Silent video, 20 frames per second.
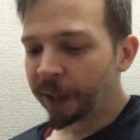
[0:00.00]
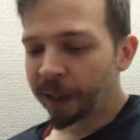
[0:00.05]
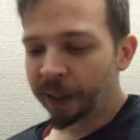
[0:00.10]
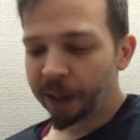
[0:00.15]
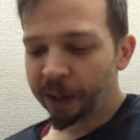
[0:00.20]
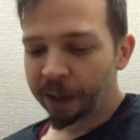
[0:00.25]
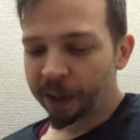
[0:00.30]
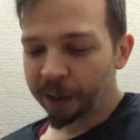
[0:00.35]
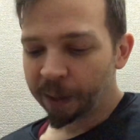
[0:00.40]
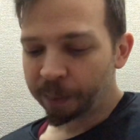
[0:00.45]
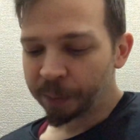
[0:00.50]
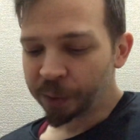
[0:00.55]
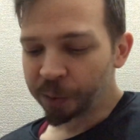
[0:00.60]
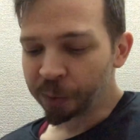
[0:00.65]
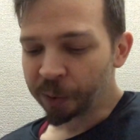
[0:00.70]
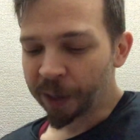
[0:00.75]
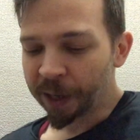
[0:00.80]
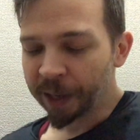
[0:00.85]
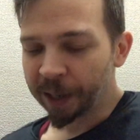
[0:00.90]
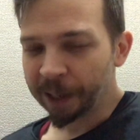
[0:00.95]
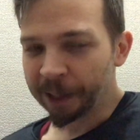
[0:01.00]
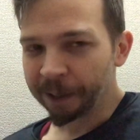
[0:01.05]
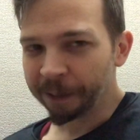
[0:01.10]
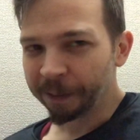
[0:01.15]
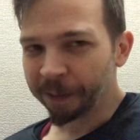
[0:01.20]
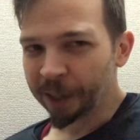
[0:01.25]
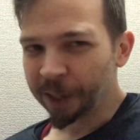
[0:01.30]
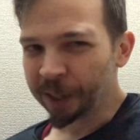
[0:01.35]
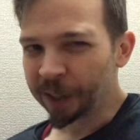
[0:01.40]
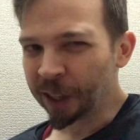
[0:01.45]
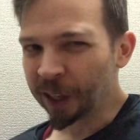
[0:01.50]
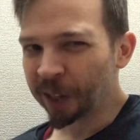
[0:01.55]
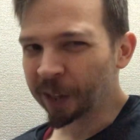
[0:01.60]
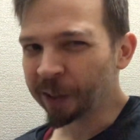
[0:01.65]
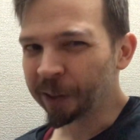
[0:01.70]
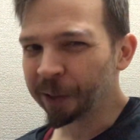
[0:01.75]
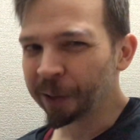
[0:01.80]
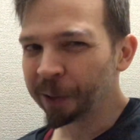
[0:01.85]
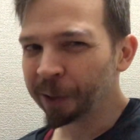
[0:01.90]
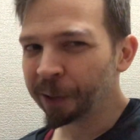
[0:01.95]
You have a
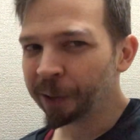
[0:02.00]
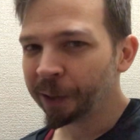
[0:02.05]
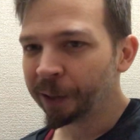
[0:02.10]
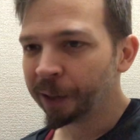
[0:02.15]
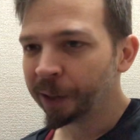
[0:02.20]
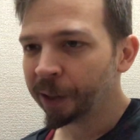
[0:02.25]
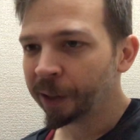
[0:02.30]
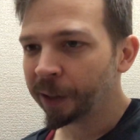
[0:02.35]
doctor,